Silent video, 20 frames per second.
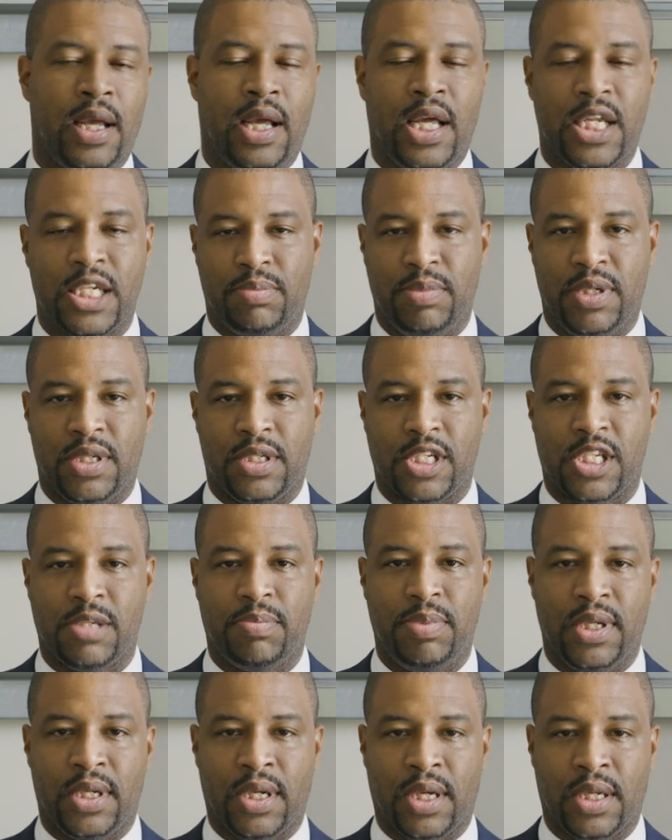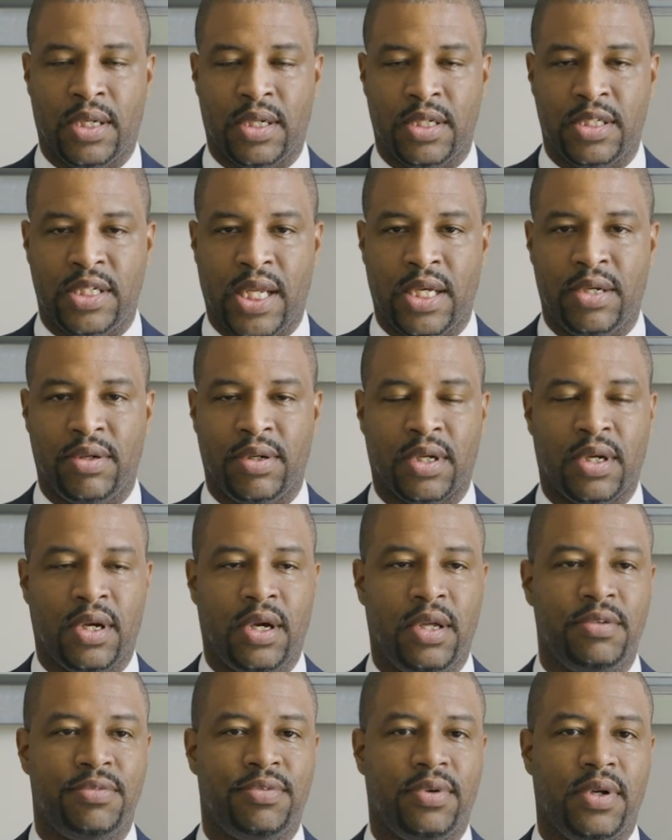asked me to speak at their January
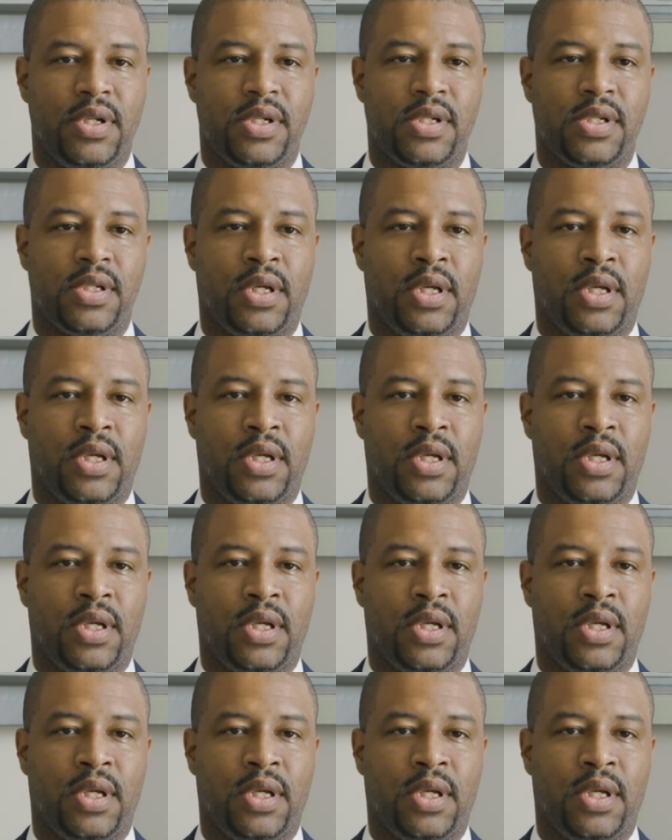conference.